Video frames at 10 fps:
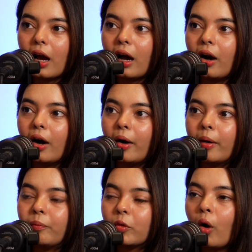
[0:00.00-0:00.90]

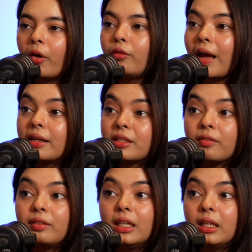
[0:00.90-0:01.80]
Or
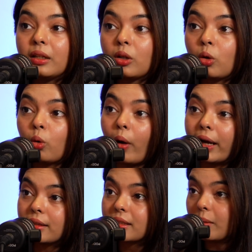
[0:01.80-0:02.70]
relatively
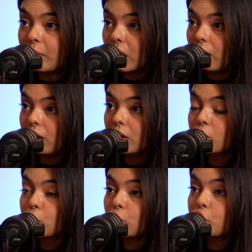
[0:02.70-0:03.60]
quite similar.
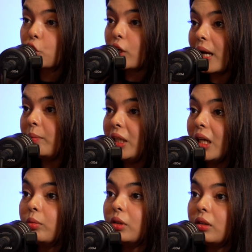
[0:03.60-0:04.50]
So should I
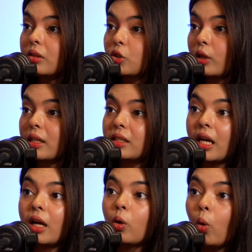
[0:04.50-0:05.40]

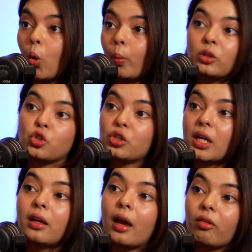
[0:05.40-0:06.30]
stay at home and just
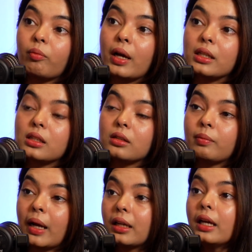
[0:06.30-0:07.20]
take care of
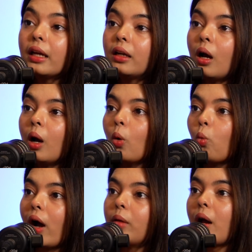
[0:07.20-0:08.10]
my kid
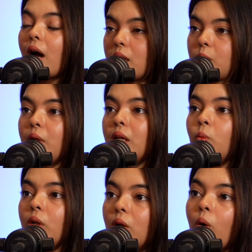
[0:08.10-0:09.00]
while my
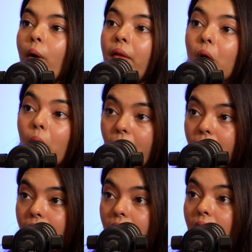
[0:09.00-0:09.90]
husband will go and earn?